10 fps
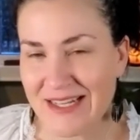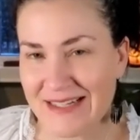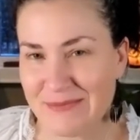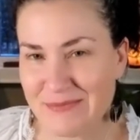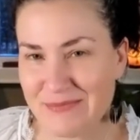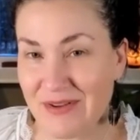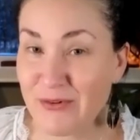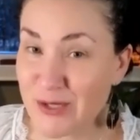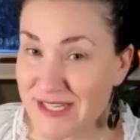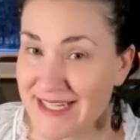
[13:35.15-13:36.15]

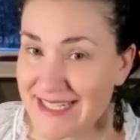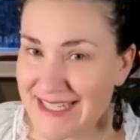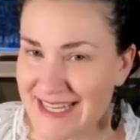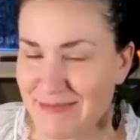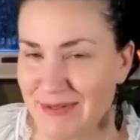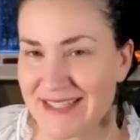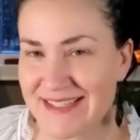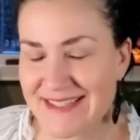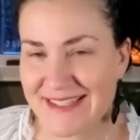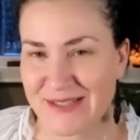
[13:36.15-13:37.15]
Of course I did that
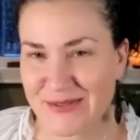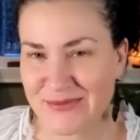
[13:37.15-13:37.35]
because,